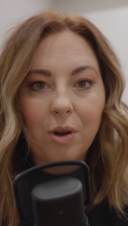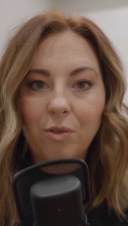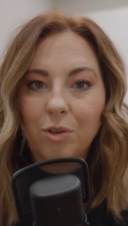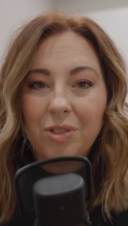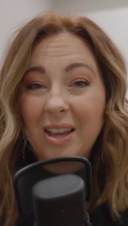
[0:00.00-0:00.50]

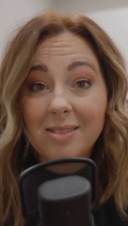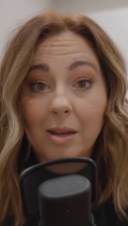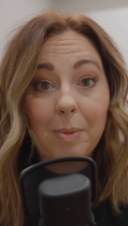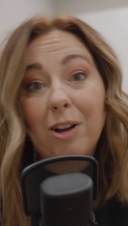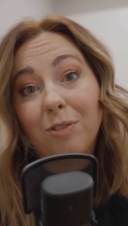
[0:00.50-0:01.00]
over things like
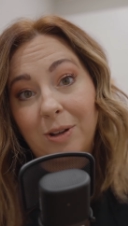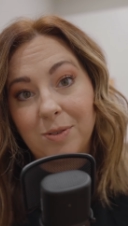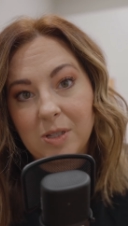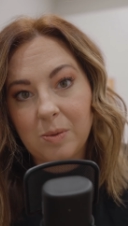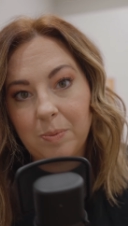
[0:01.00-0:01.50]

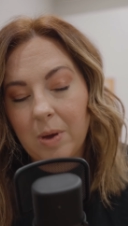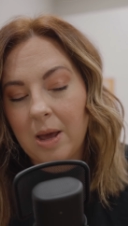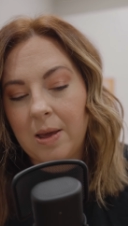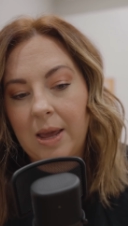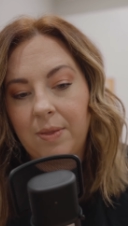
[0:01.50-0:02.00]
microphones
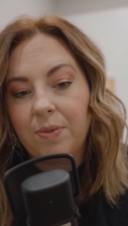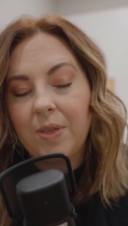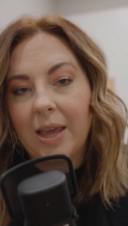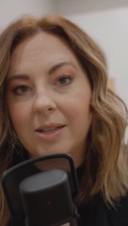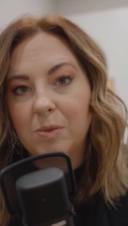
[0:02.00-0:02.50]
uh, and
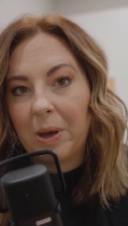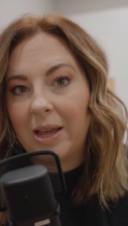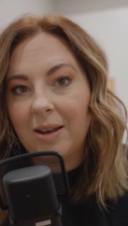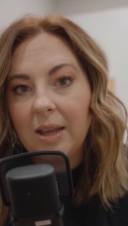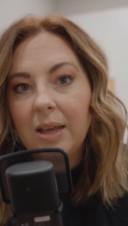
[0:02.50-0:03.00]
things, but